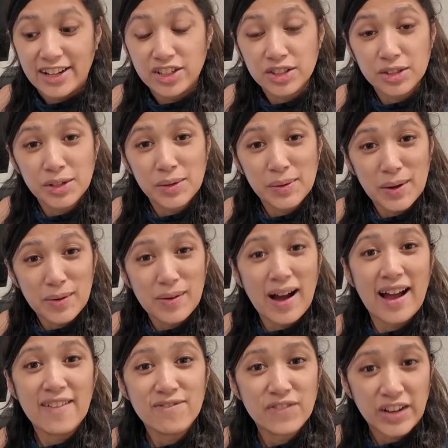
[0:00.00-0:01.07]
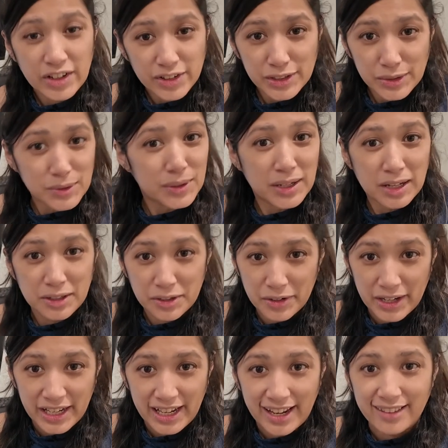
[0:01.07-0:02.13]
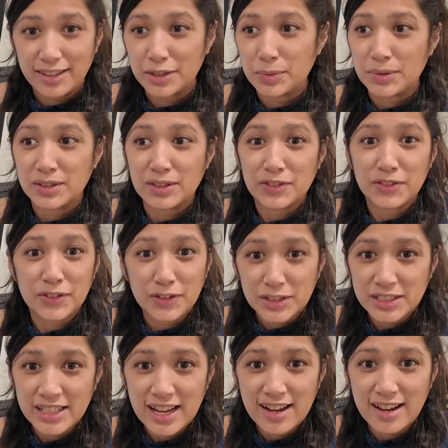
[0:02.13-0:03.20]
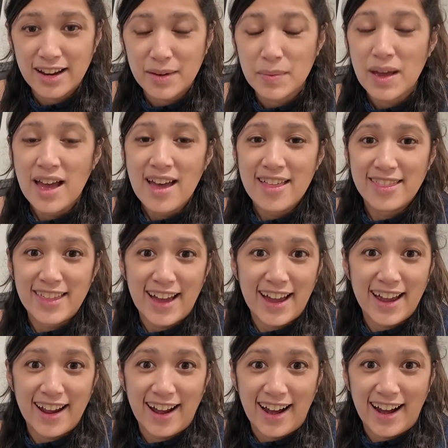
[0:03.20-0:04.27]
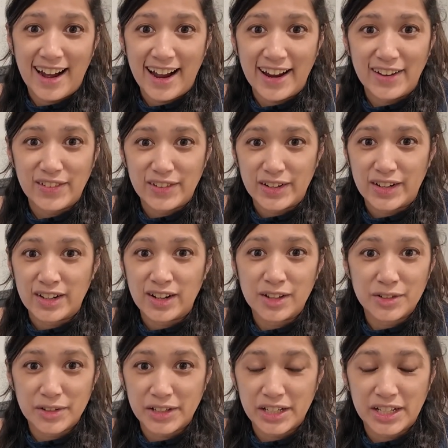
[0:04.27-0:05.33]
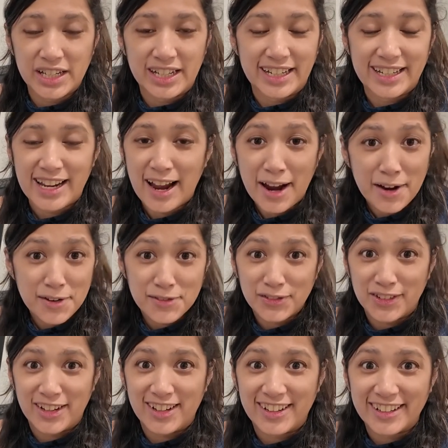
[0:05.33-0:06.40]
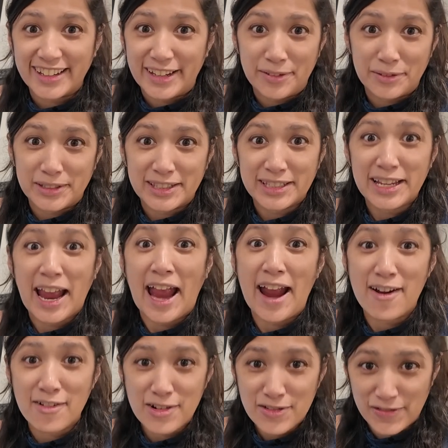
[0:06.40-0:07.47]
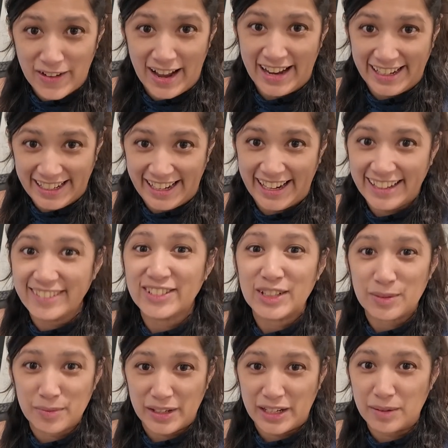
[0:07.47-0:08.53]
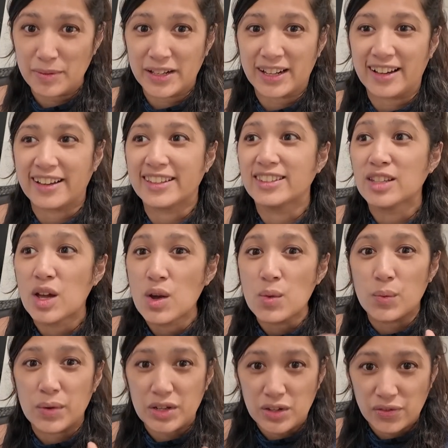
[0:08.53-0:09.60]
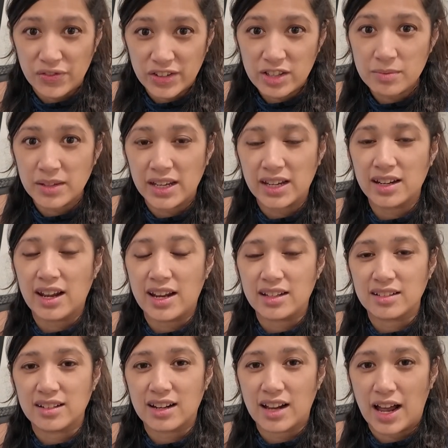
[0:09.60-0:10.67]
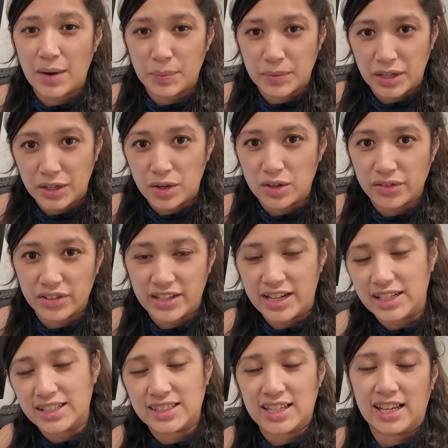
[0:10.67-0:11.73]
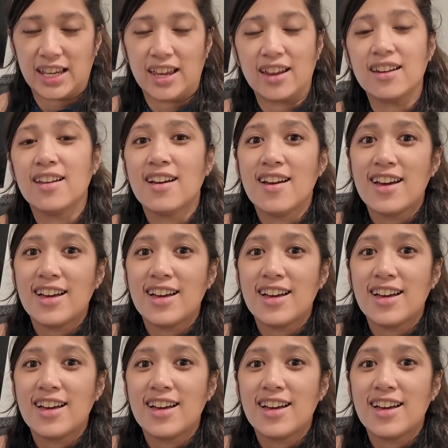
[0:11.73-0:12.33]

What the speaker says: And just so you know, I'm very new to color grading. This was the first time that I color graded an entire vlog. It was terrifying to me because when you film it, and I'm going to go over that in a second,